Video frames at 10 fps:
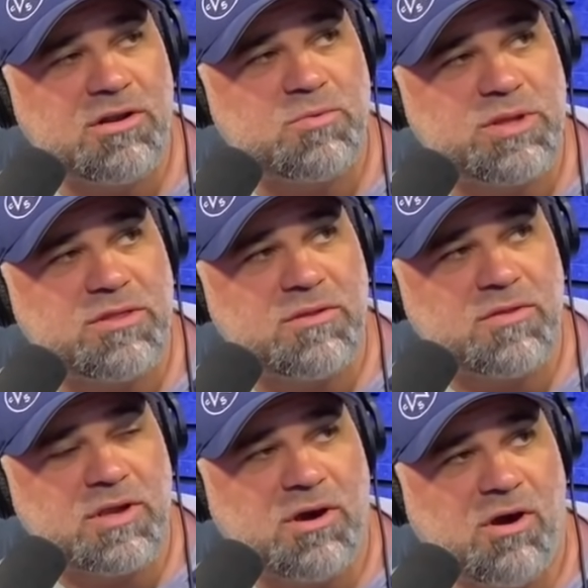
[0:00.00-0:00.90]
with
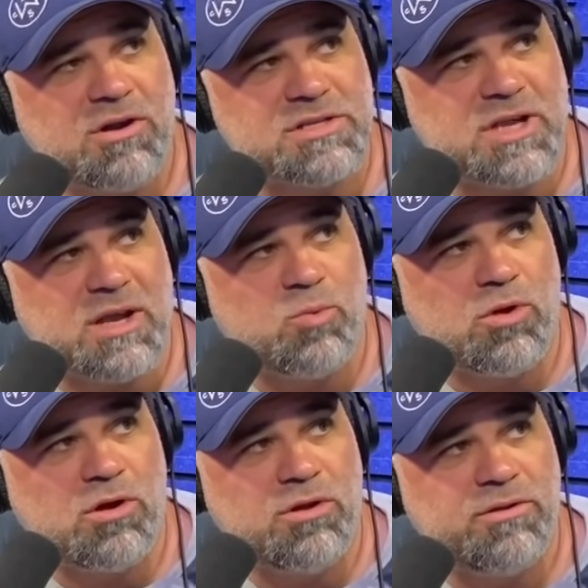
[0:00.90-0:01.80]
the car design
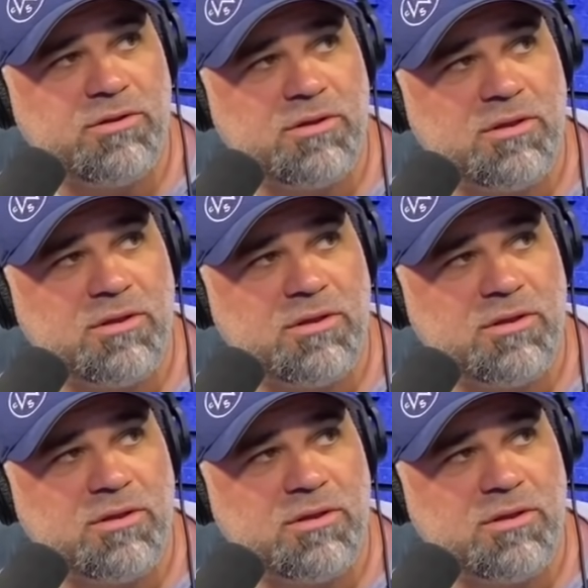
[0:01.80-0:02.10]
world,